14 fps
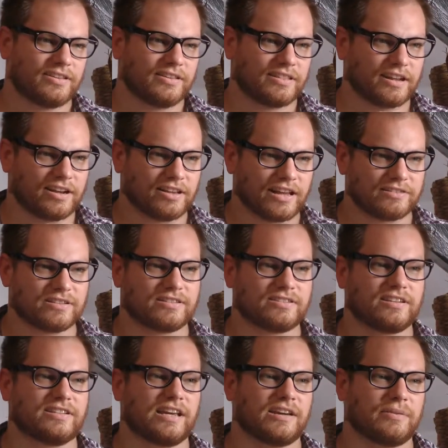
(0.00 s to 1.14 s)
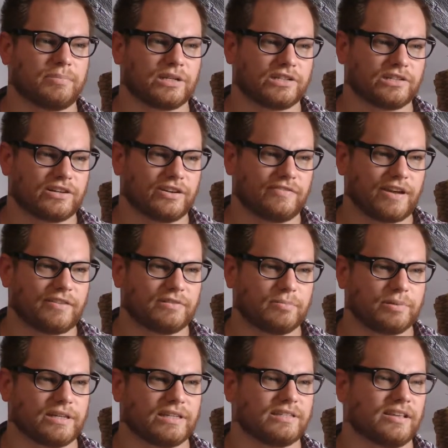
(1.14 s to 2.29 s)
that allows us to take a picture of every
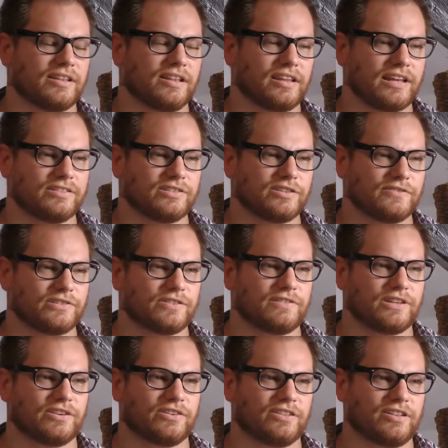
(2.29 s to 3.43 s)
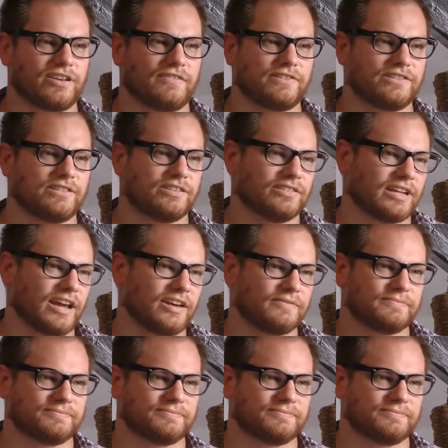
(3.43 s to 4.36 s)
place on the land surface of the Earth every single day.